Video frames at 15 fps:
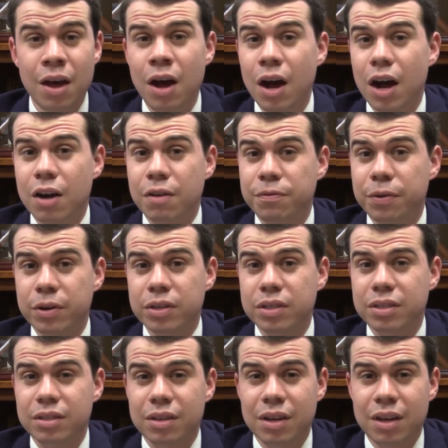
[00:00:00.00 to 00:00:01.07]
Our
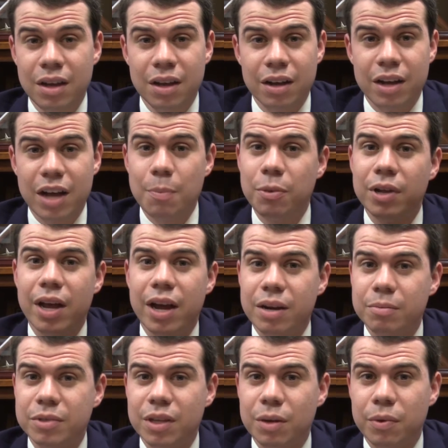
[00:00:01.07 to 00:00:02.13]
first couple
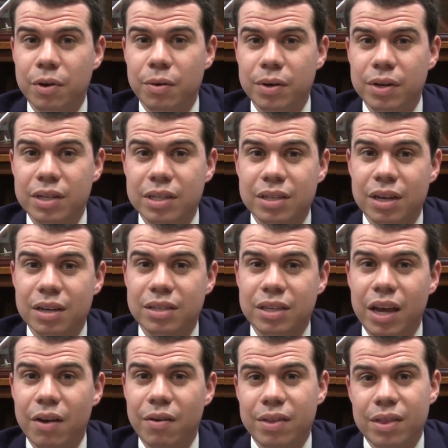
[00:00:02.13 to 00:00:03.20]
items that we're going to discuss
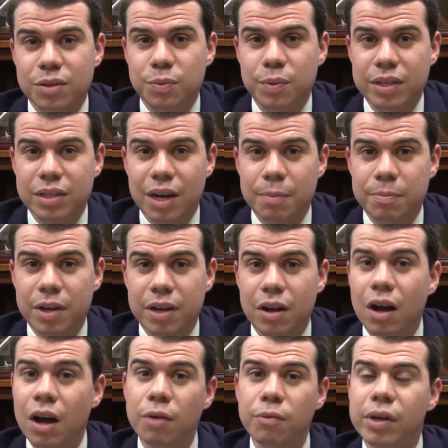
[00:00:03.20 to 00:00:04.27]
here in this week's update
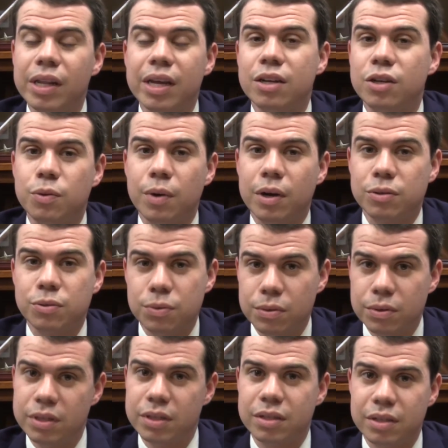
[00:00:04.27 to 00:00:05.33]
all relate to our school
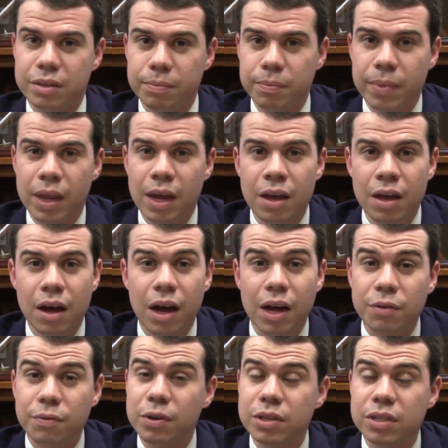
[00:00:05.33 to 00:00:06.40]
system.
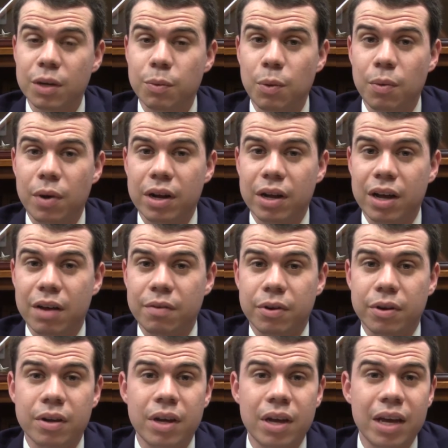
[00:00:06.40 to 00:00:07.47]
The first thing we want to
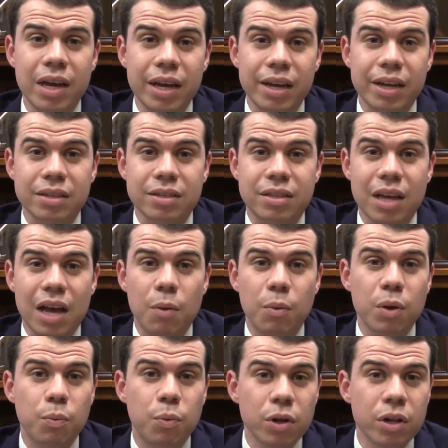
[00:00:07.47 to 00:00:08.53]
cover is that
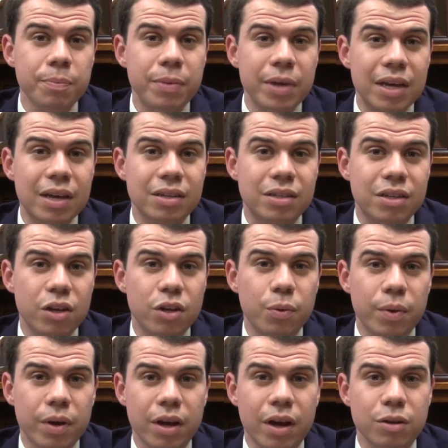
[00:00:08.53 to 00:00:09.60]
we will be
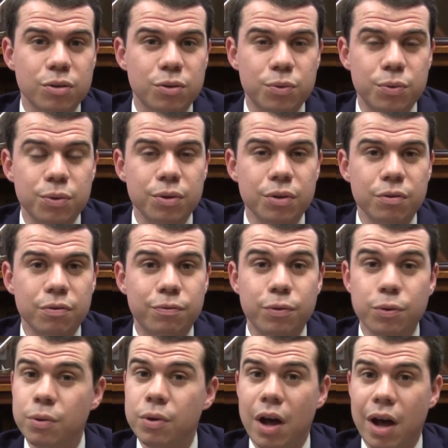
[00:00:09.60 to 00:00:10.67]
continuing our school
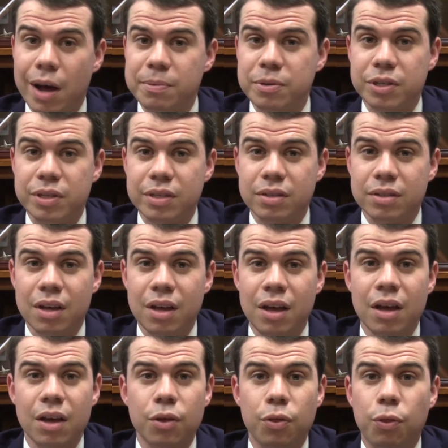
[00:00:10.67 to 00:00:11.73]
food options
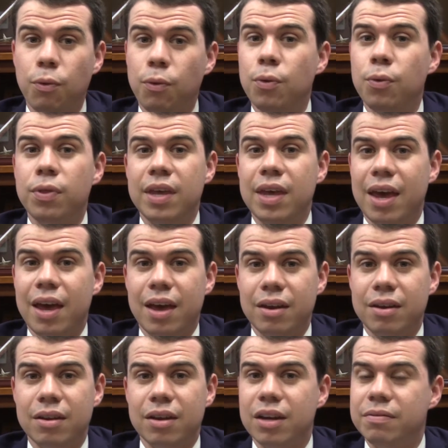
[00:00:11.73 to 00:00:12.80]
through the
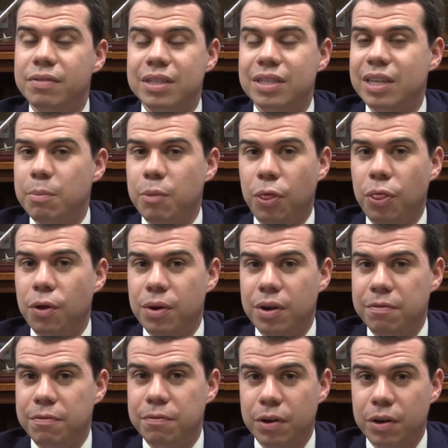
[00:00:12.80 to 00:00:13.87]
end of December
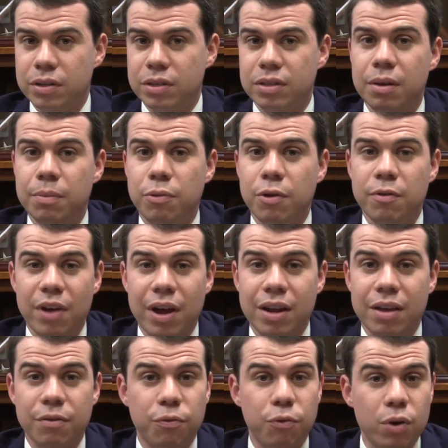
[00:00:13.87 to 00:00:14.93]
31st,
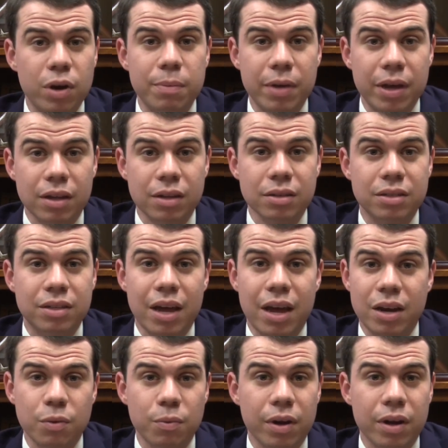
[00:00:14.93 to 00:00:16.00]
providing free meals to
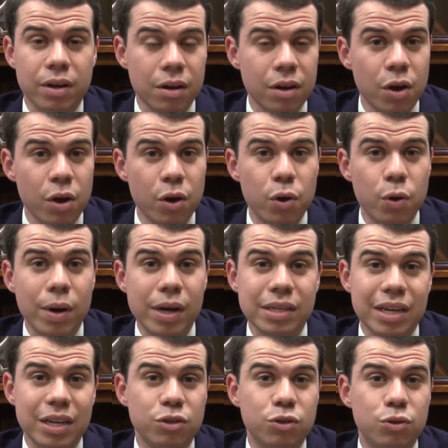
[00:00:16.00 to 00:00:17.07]
anyone who
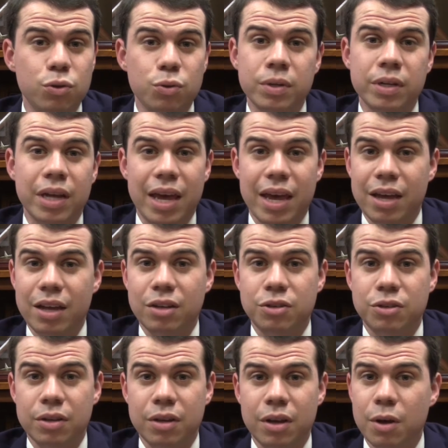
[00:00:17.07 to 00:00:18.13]
has a
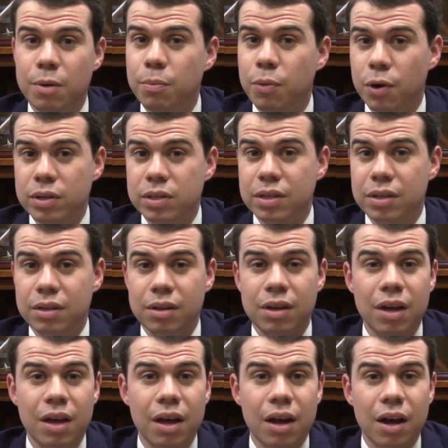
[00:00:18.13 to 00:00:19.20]
student-aged person,
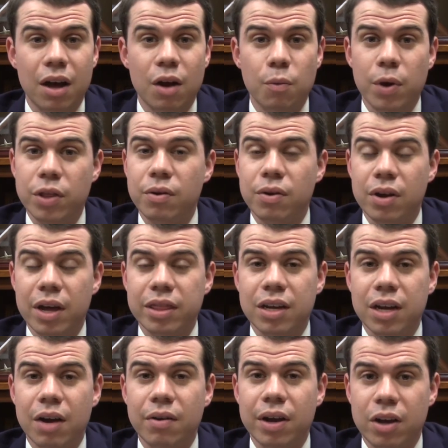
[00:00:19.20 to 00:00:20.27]
whether or not
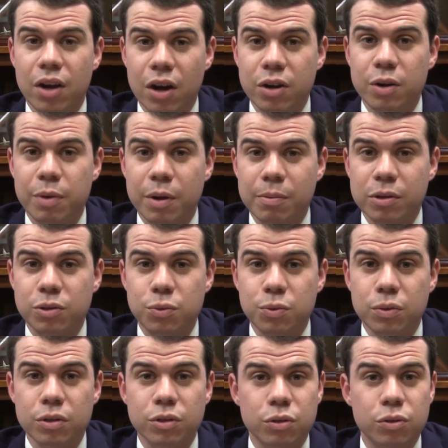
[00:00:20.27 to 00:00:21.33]
they are a Gardner Public
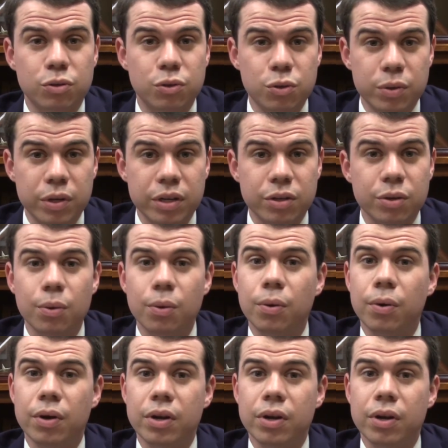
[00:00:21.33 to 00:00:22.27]
Schools student or